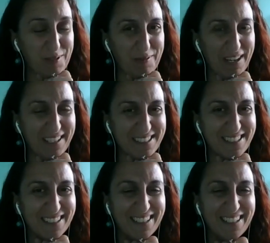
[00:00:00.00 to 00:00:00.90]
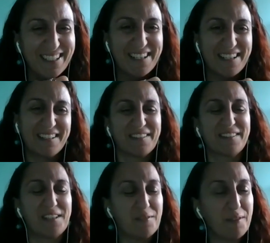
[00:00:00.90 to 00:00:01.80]
you're right.
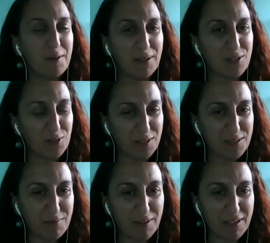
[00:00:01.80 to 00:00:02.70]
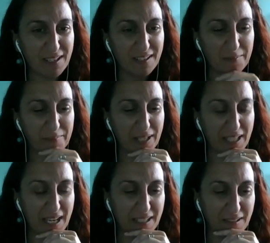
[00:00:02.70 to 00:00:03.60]
Thank you very much. So it's very,
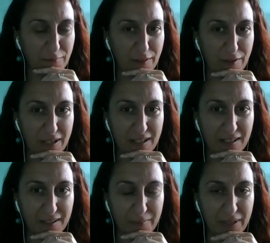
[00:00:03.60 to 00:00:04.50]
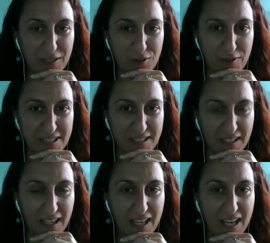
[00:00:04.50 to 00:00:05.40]
again, very
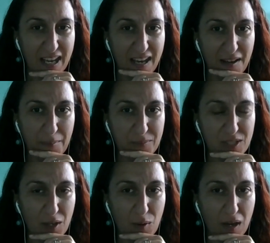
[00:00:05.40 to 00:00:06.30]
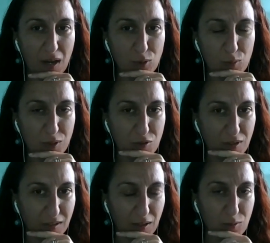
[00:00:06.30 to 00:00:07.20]
interesting. So I was
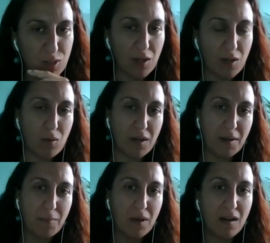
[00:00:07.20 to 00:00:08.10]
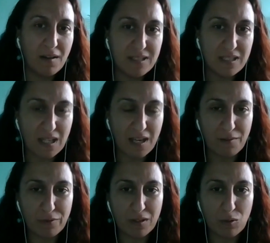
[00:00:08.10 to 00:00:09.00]
wondering though, so I did have